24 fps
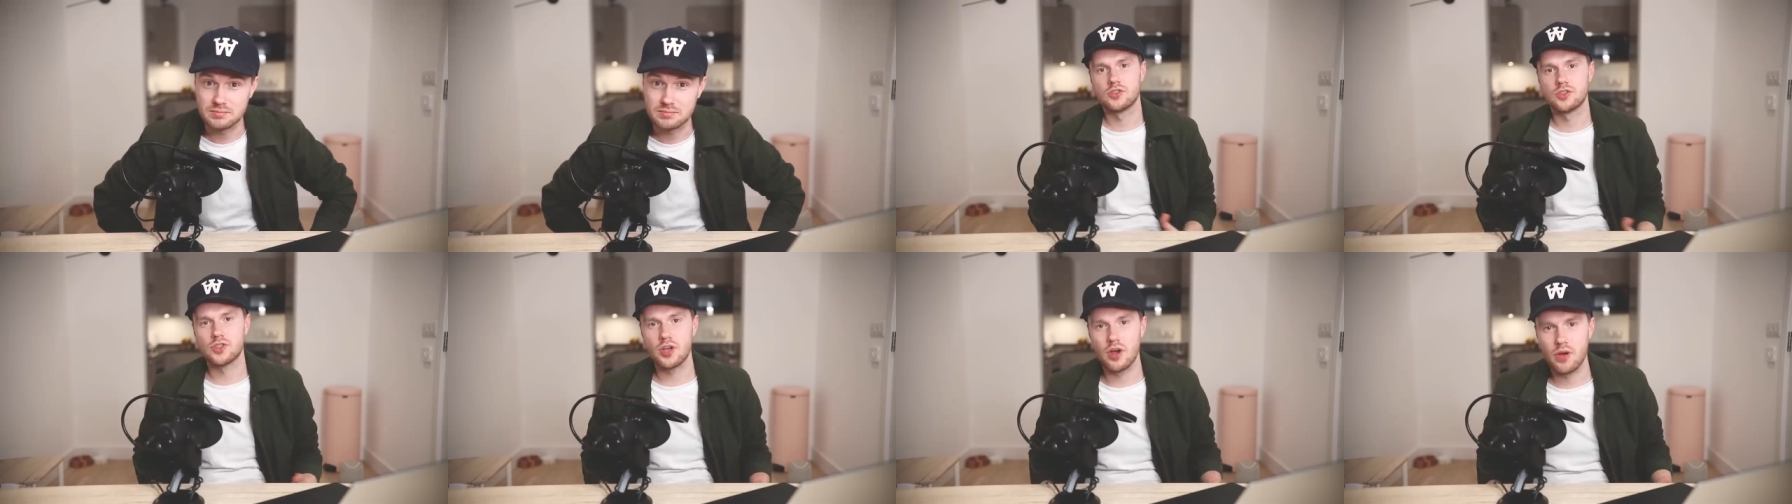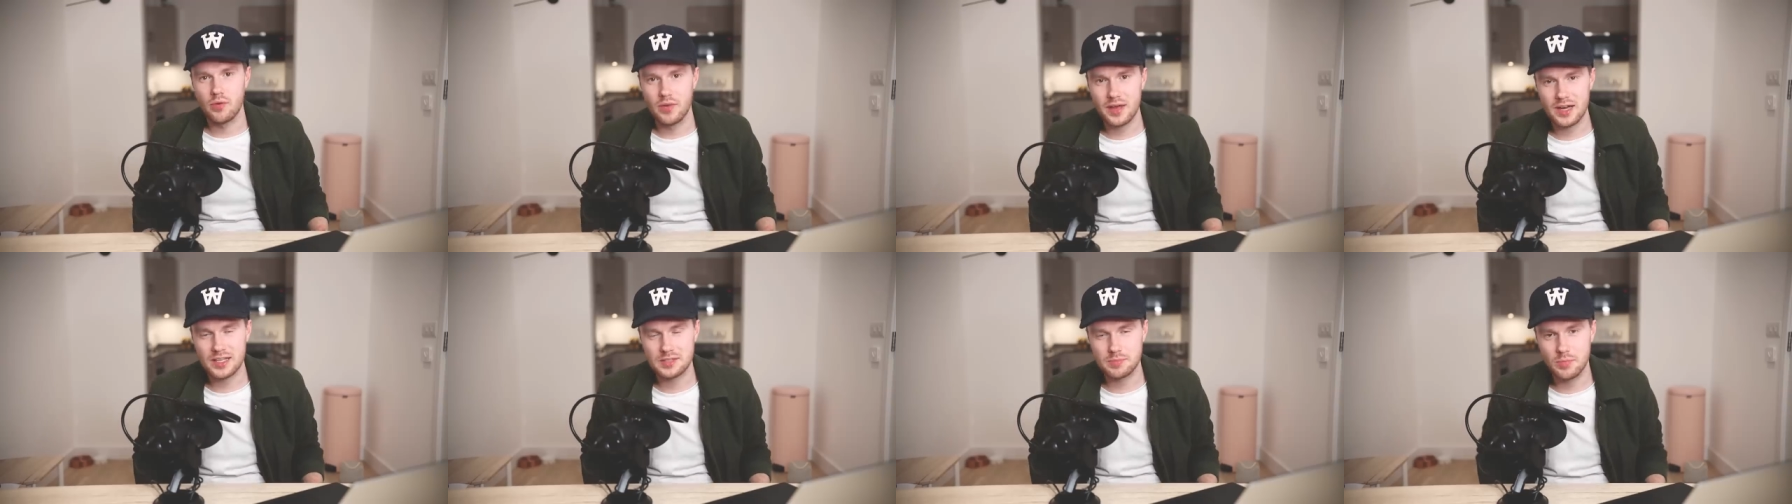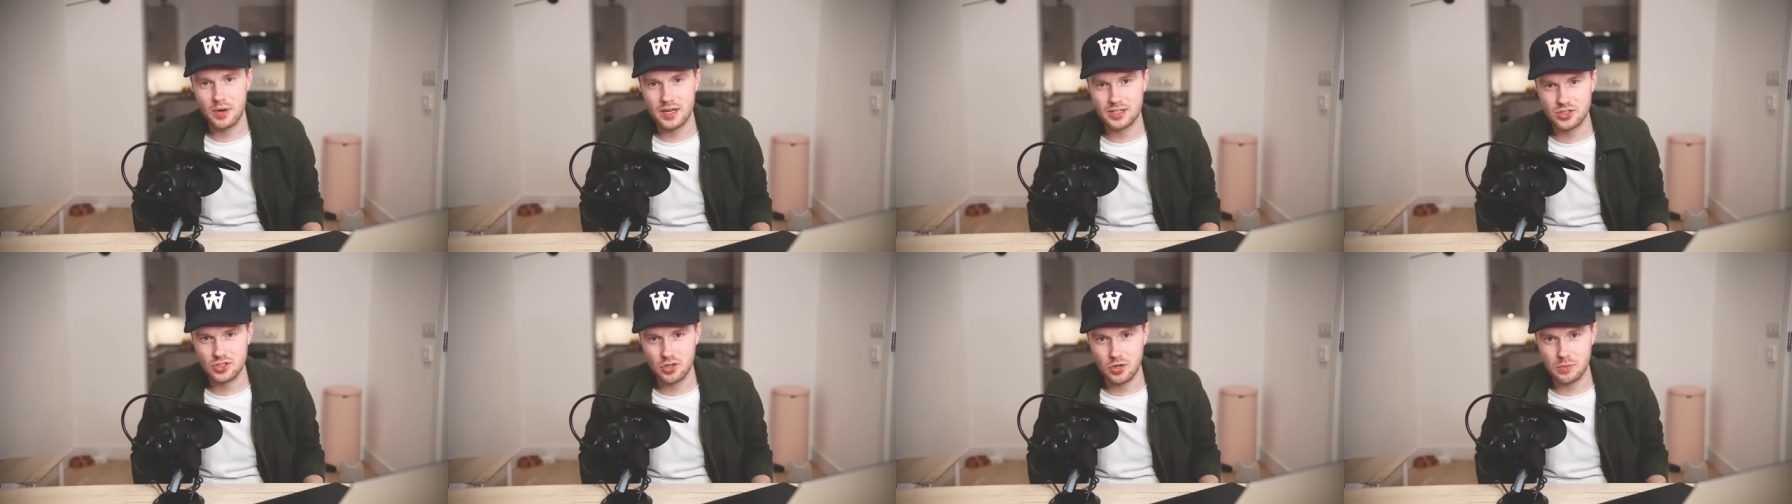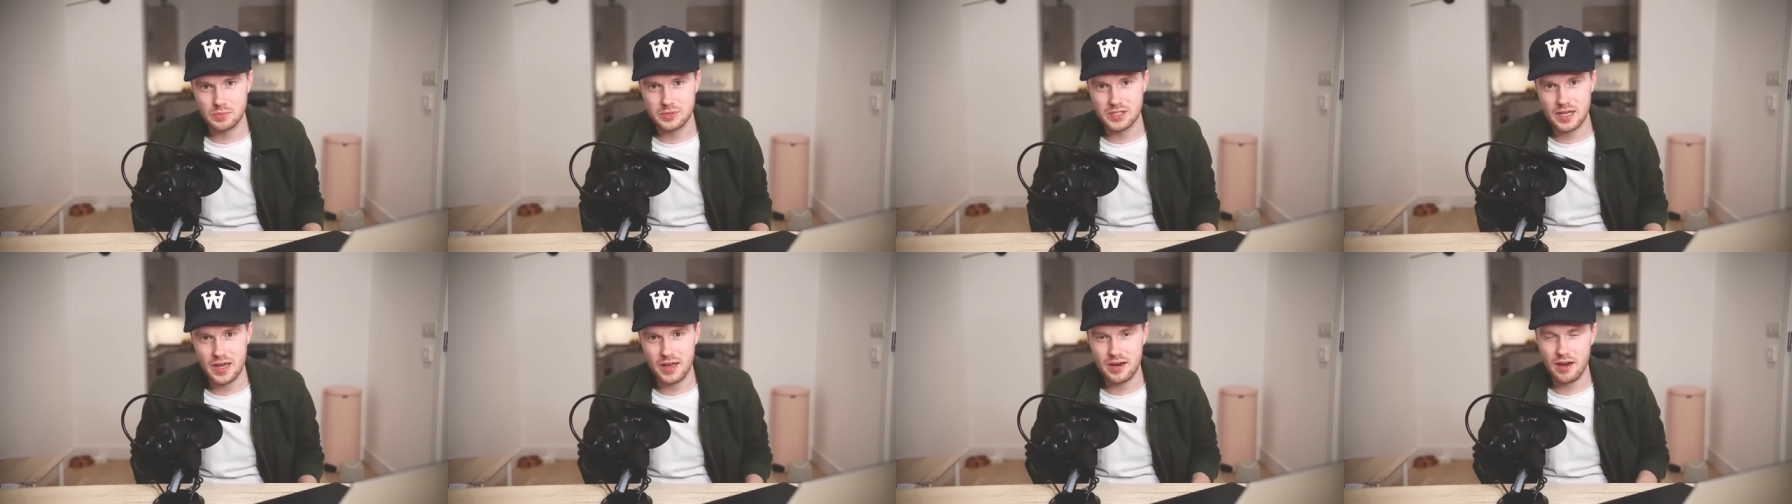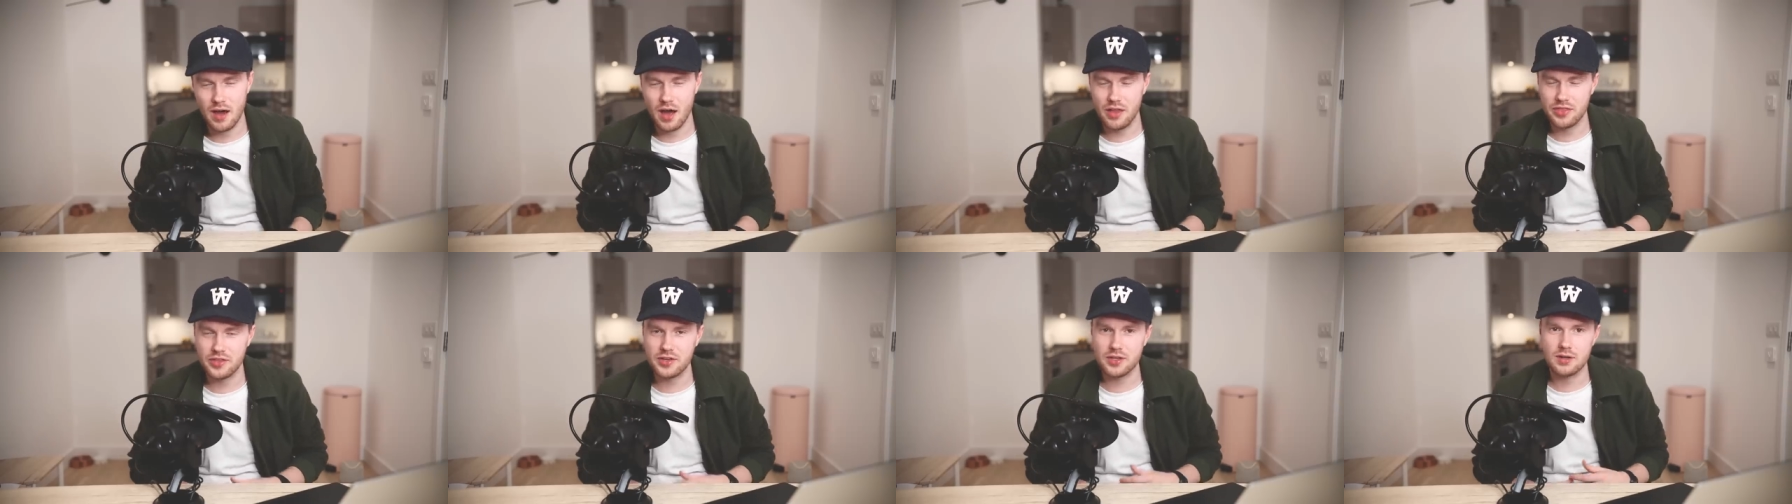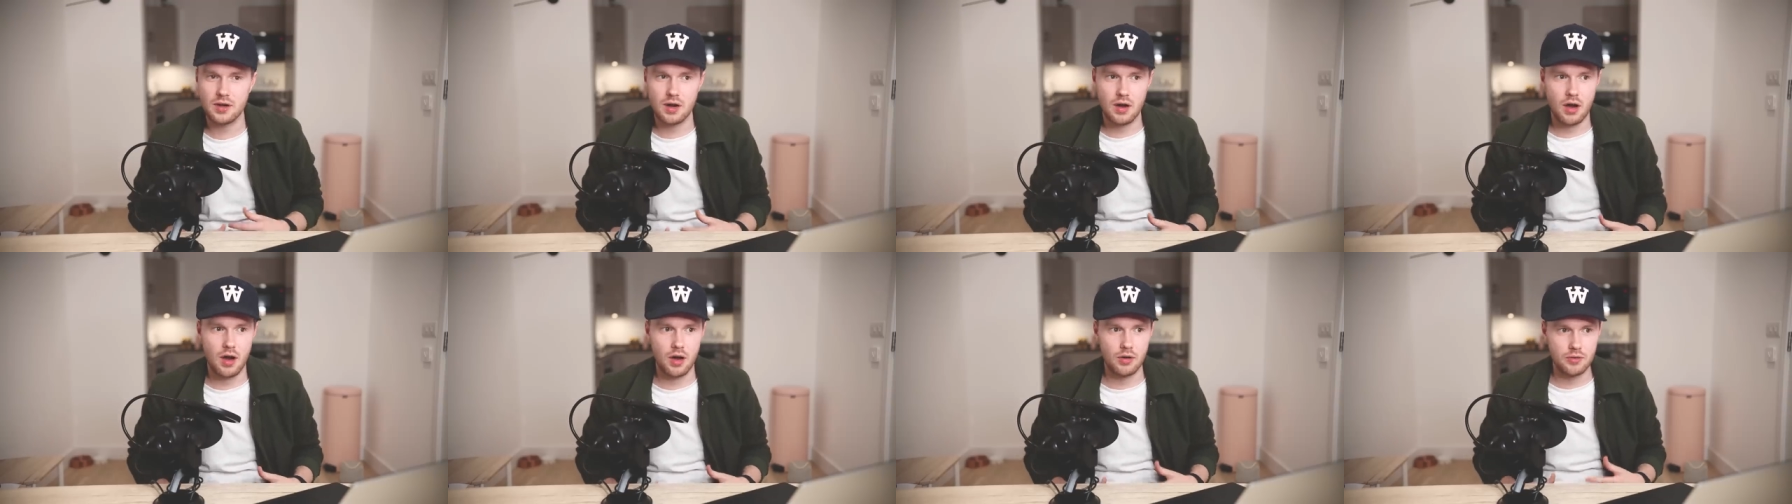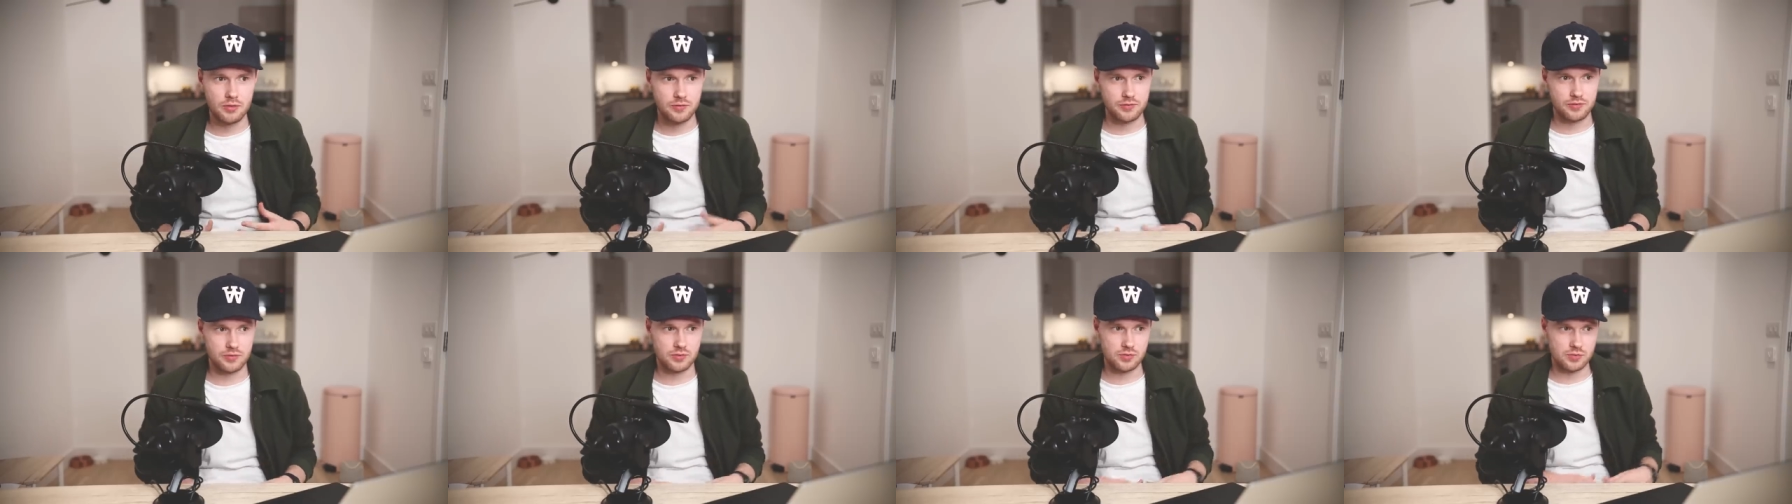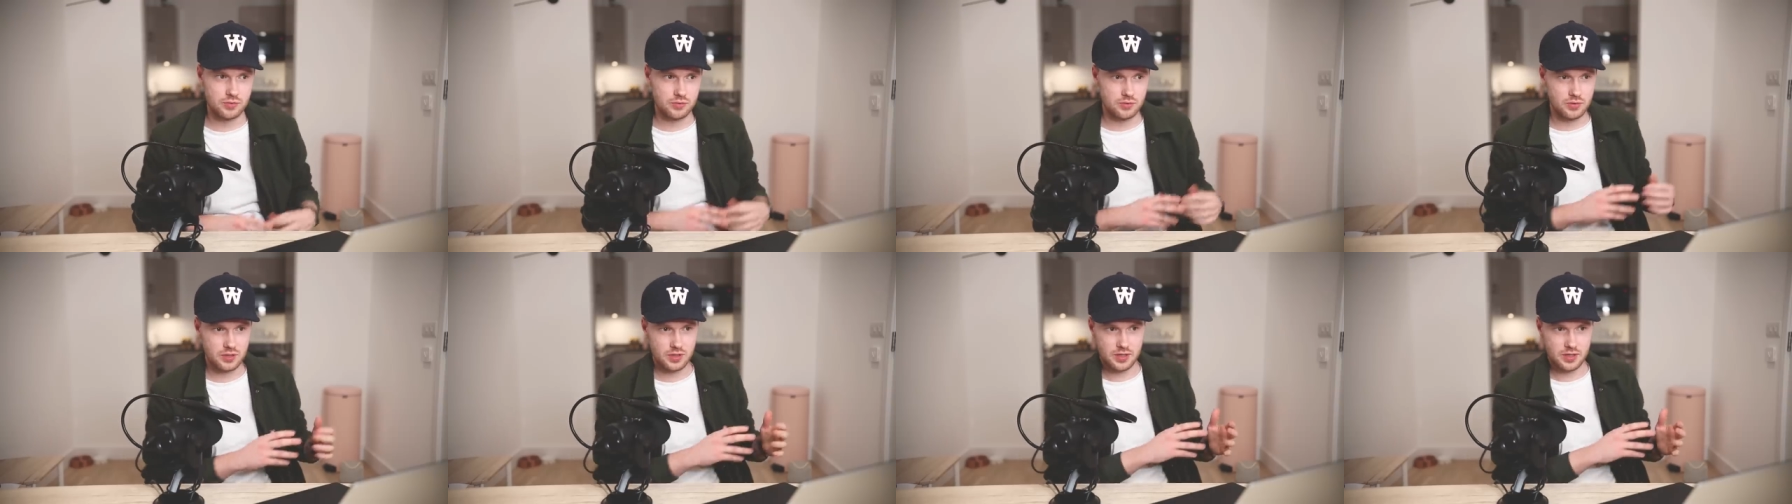So that's my top 10. I think overall,